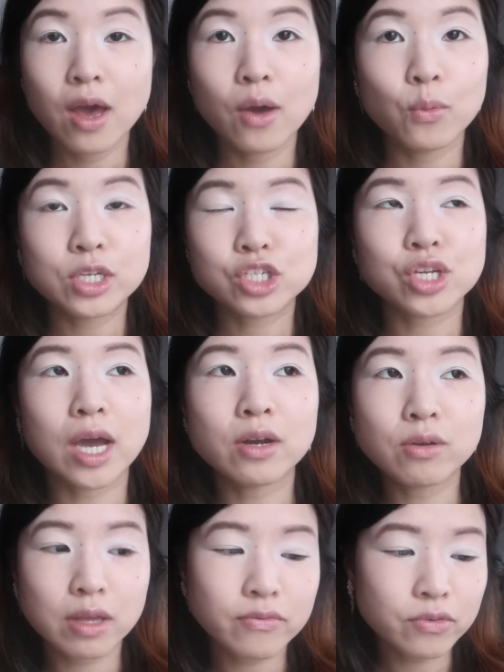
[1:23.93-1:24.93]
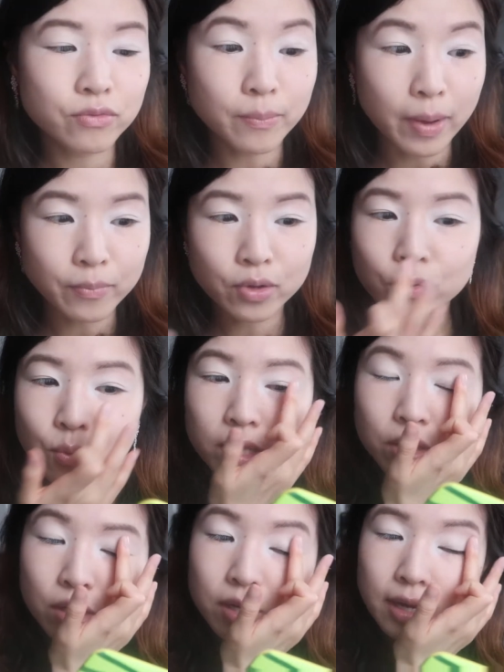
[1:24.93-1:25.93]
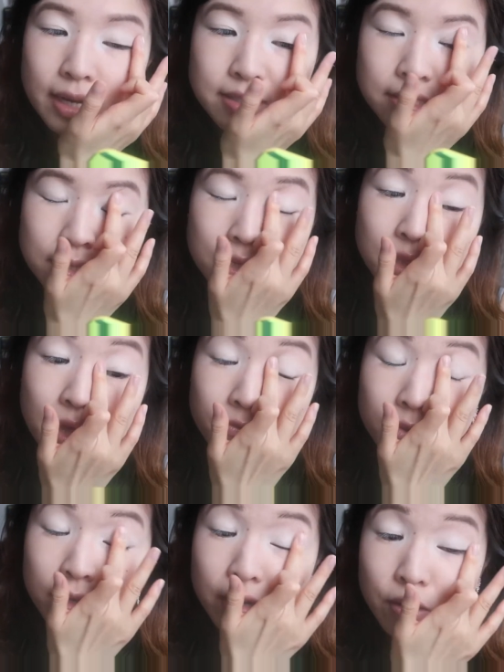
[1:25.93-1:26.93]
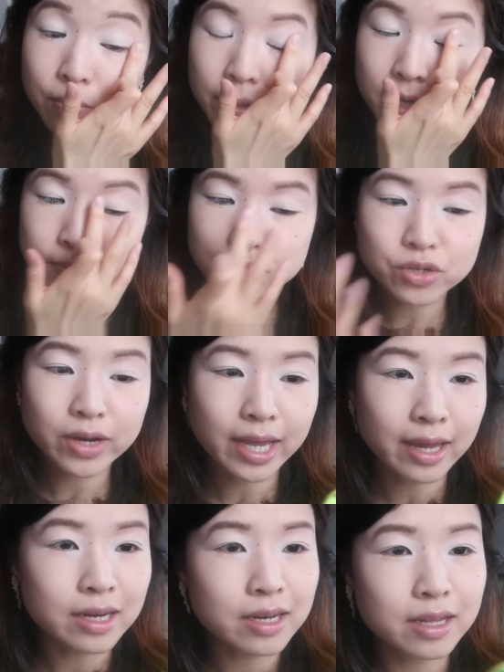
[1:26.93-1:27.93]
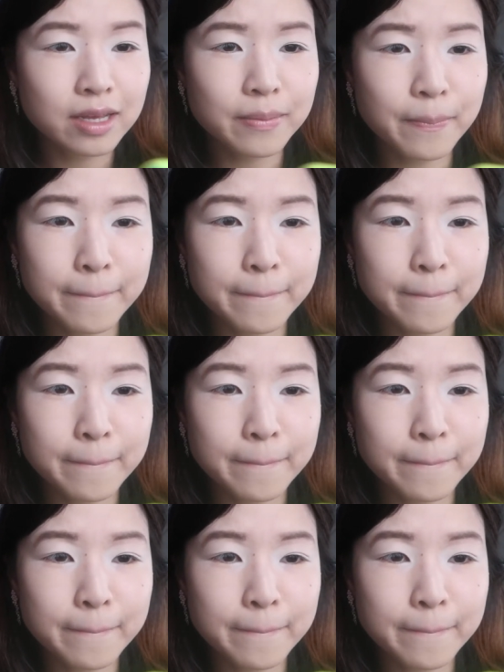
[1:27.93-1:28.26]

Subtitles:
which I don't even remember what look I did in that video, but I'm sure I hated it.